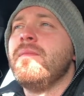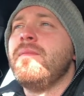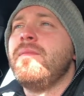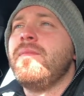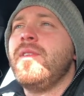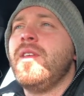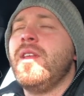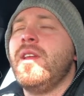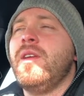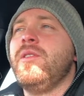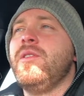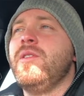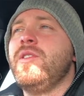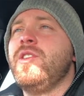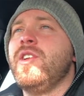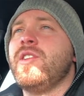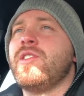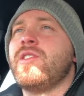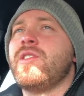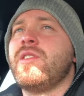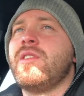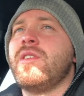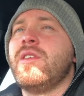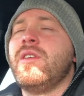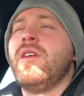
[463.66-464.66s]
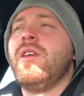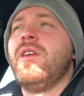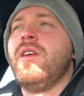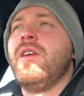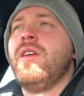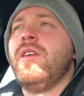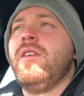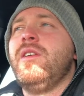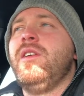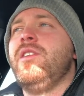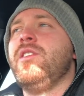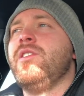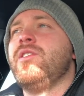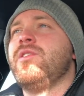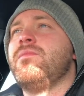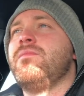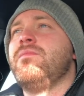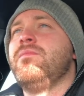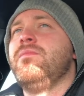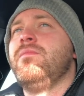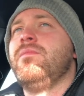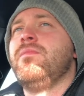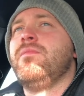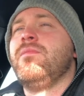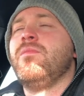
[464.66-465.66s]
you're just
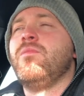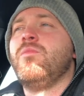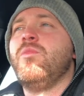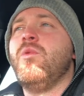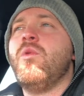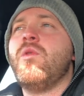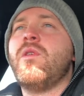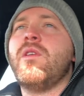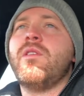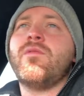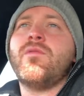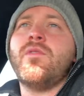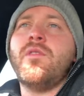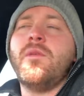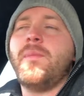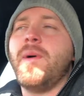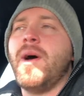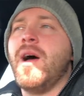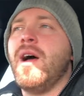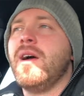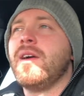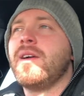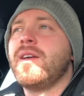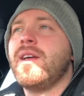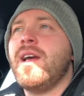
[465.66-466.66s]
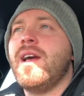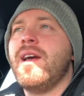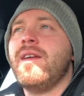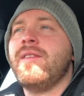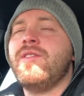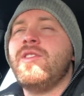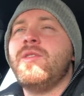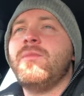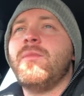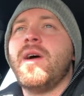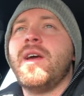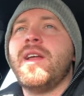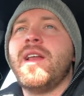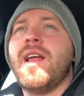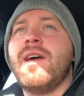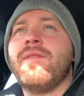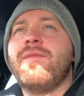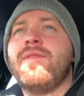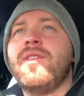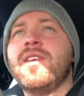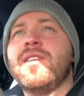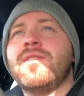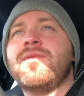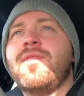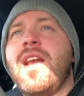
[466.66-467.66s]
walking through the park, and you might have
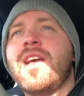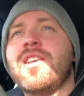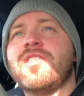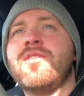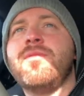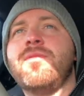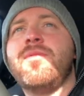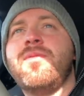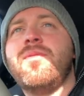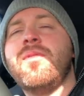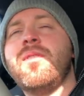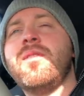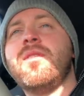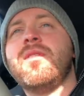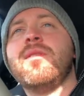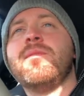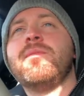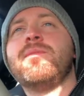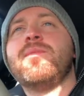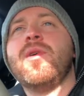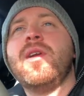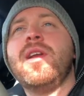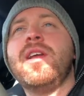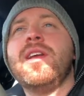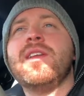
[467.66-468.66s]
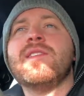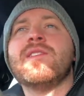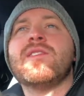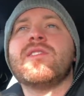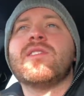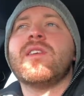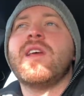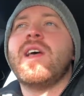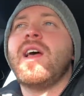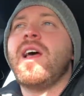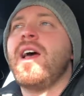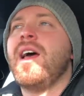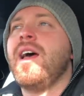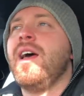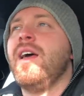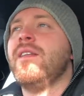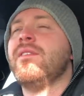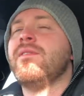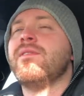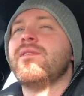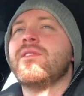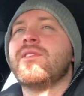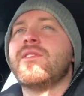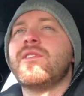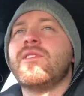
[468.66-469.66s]
this flash of brilliance
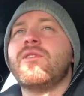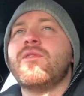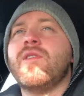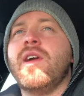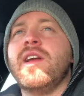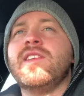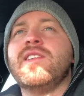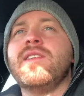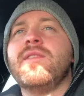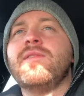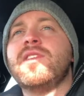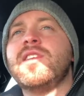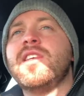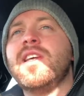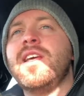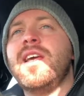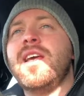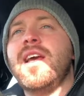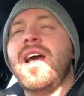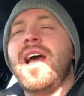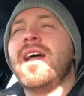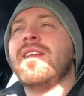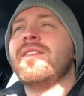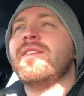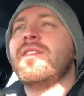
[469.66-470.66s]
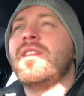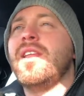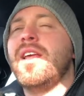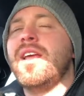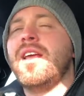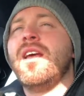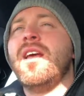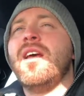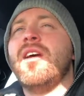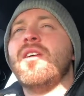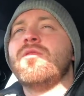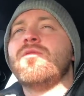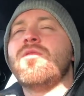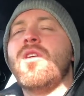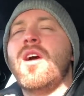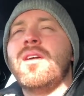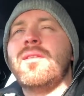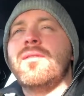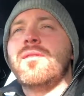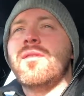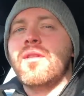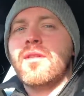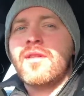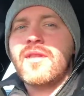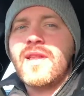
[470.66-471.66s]
and creativity and think, right,
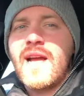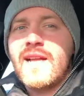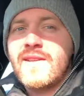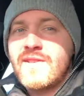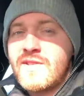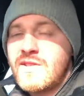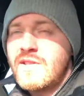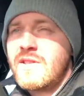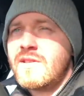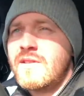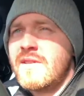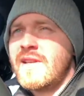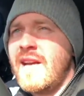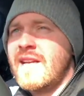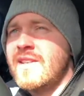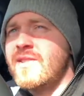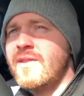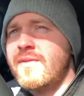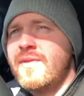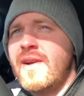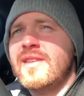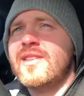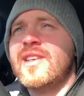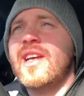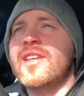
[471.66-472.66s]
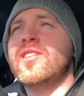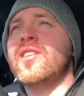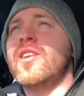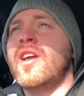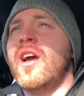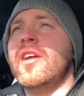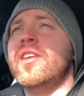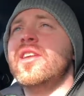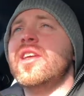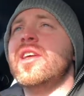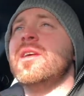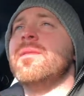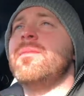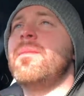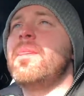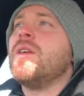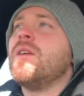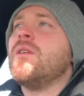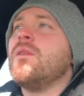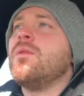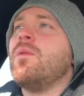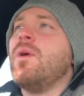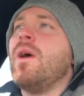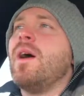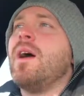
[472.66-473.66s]
that's a fantastic idea.
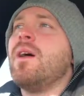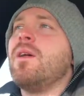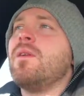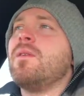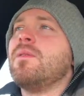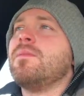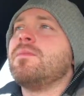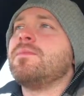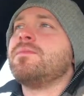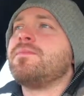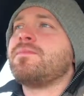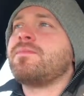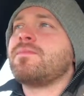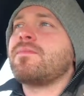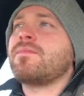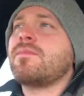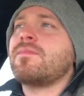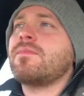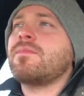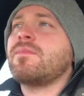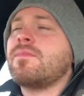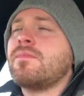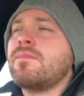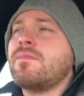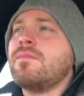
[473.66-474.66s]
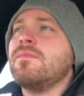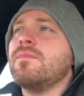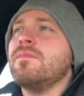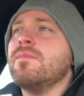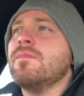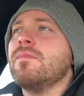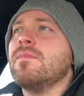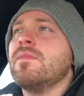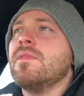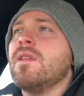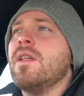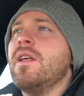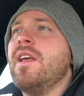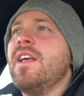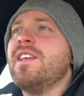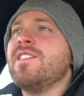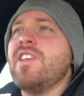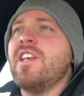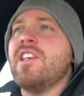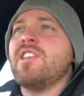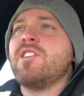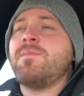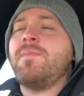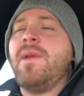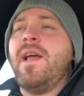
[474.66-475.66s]
Well, is it
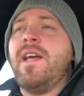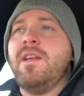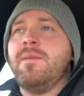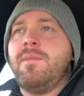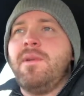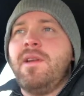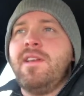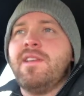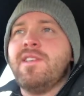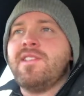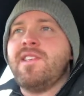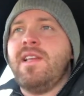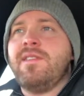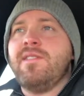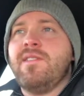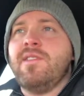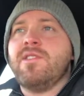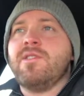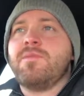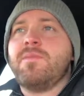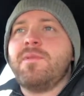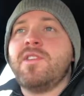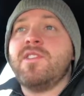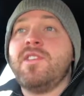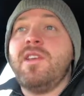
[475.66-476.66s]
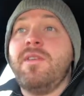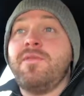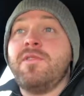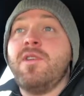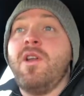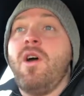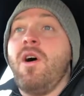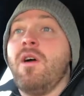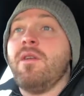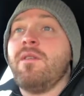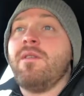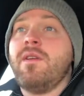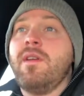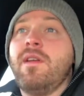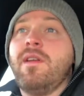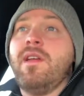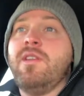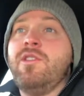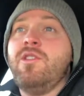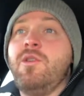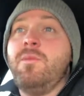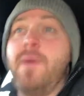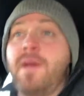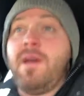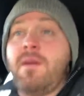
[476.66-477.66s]
explainable in a sentence? Because if not, and
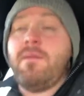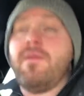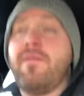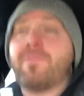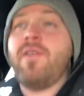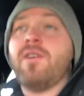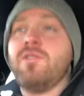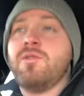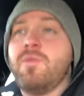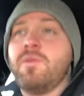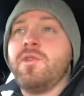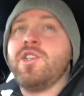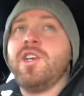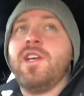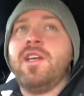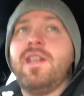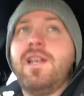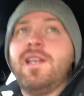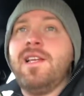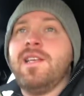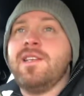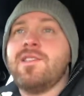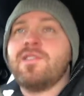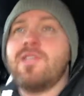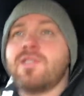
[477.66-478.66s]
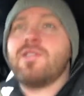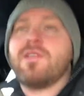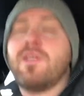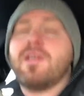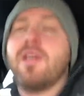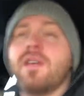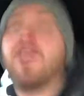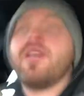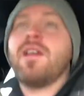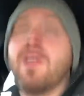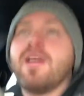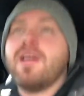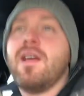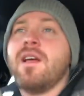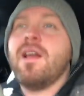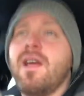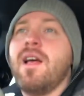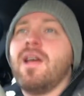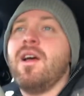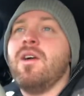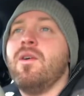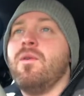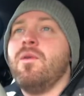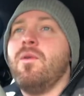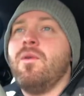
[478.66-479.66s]
you pick up the phone to a journalist,
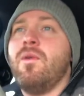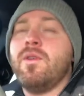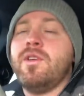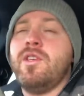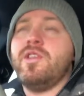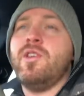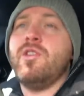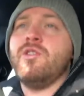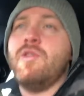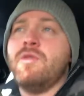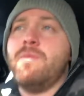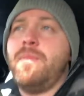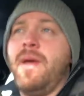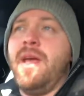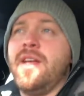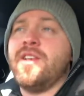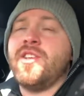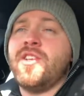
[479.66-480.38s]
or you pitch a